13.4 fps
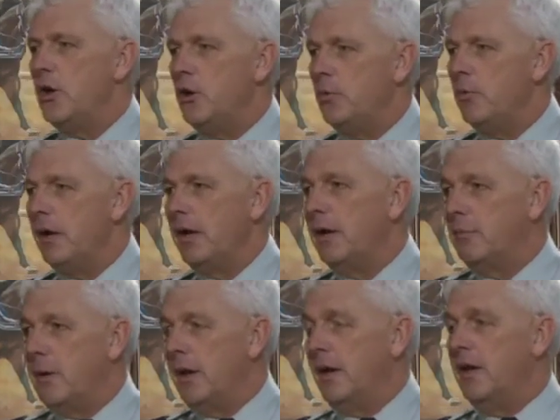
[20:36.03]

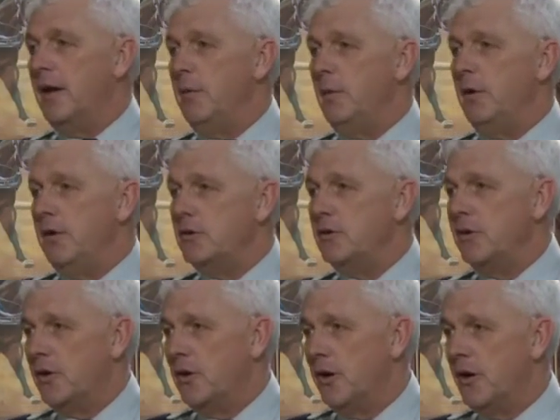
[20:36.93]
By climbing into
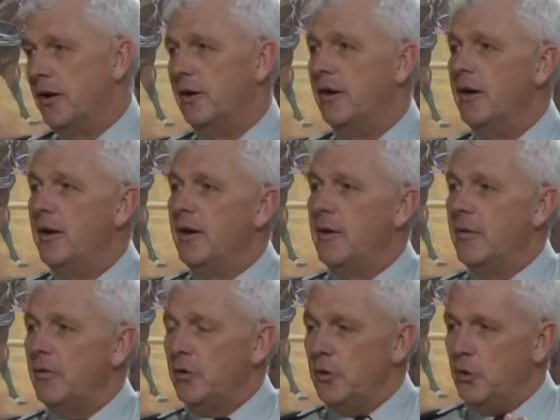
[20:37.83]
the car,
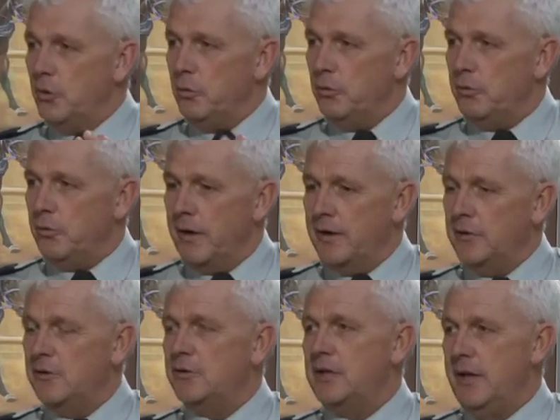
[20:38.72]
you've
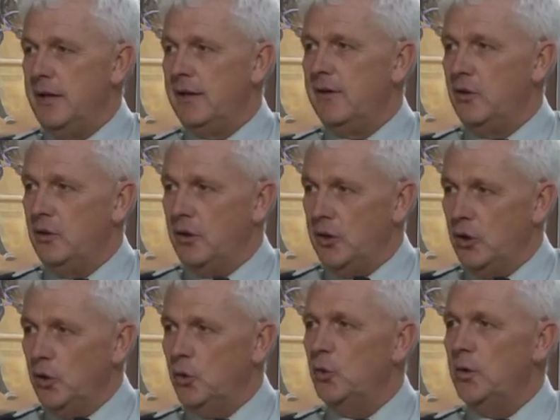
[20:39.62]
undertaken that
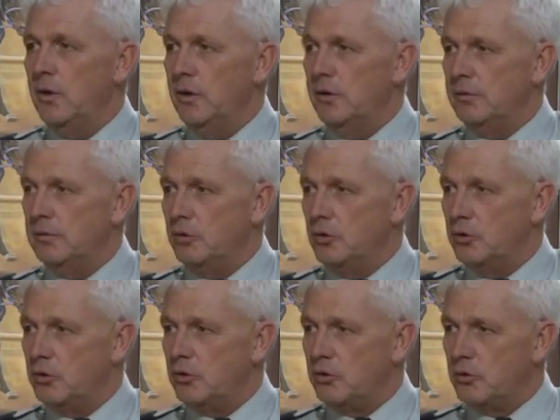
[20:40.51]
you will
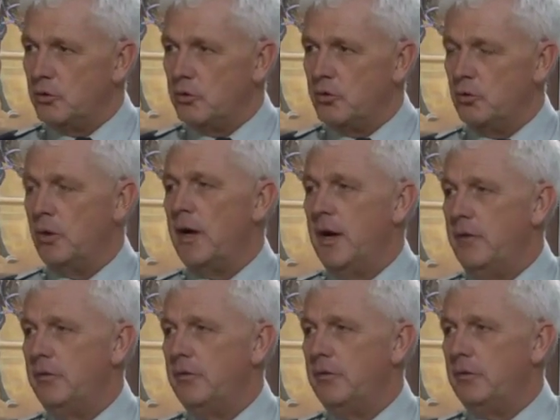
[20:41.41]

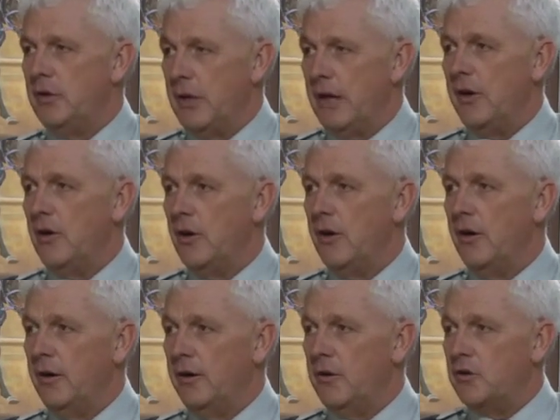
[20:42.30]
drive that
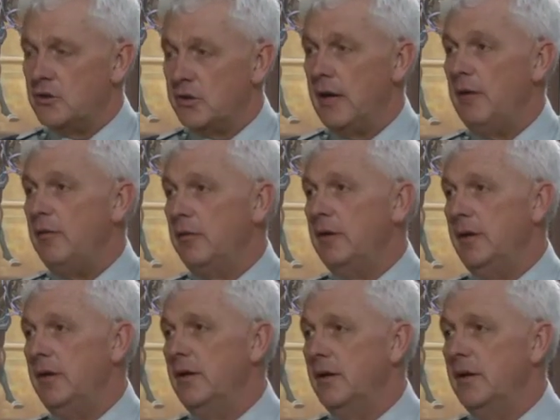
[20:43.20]
car
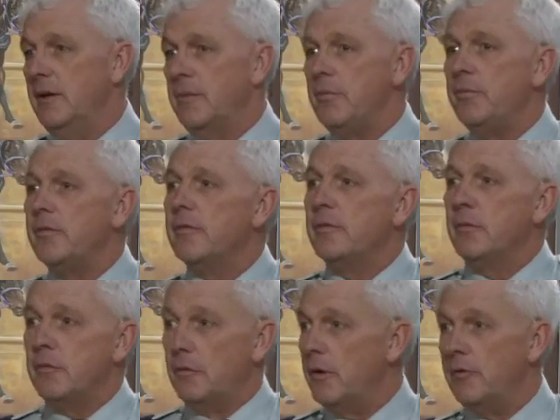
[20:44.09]
safely
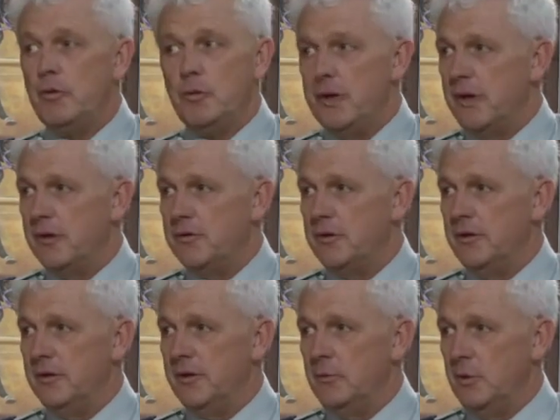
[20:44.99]
for everyone else in
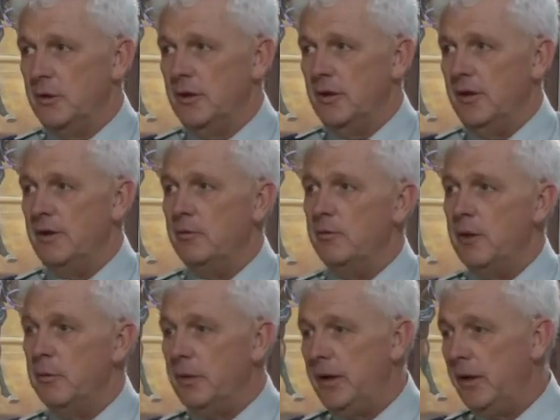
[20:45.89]
the community.
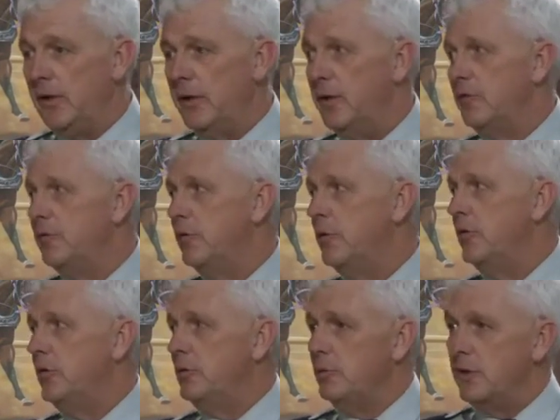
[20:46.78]
By being on the
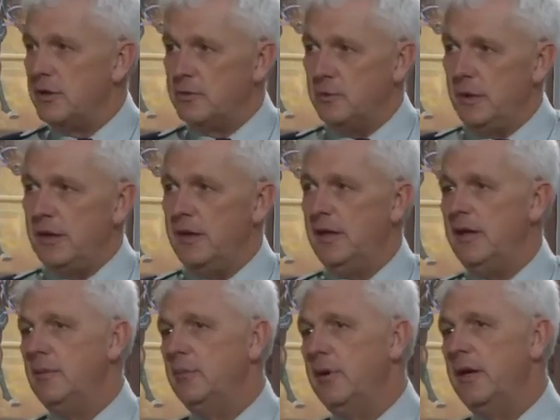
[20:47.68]
phone, by
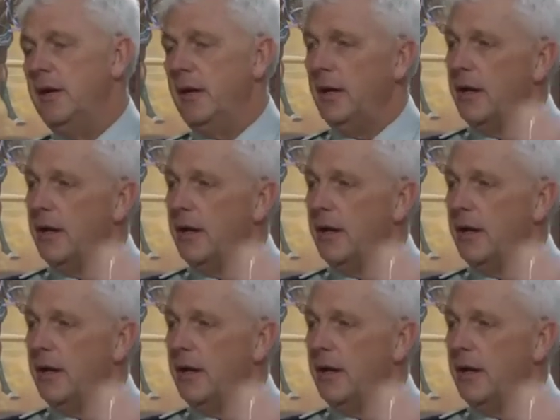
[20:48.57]
speeding, by